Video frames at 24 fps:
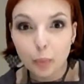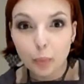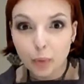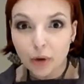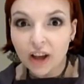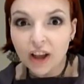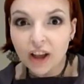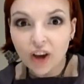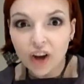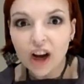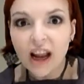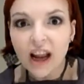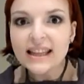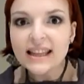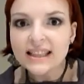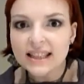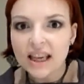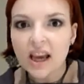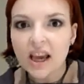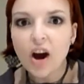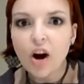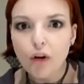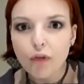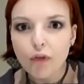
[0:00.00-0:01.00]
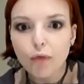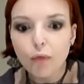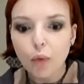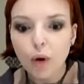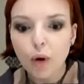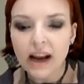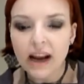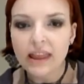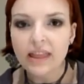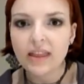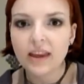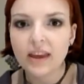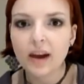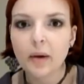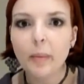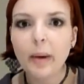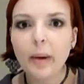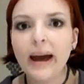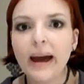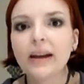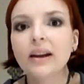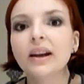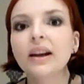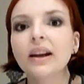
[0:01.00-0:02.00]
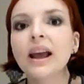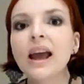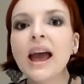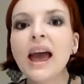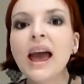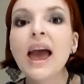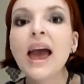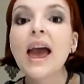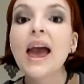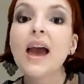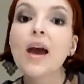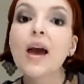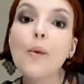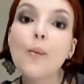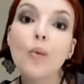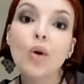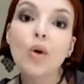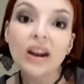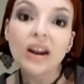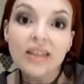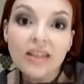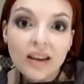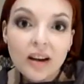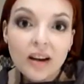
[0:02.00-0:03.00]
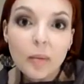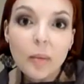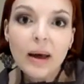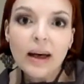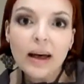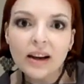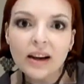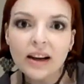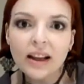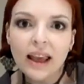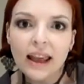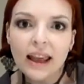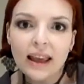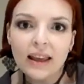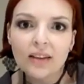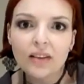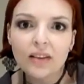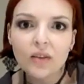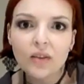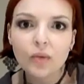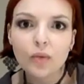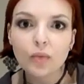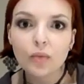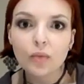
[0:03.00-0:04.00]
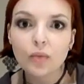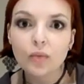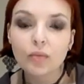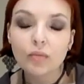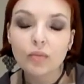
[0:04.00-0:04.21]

pretty good idea of what I think about it. And what I think about it is,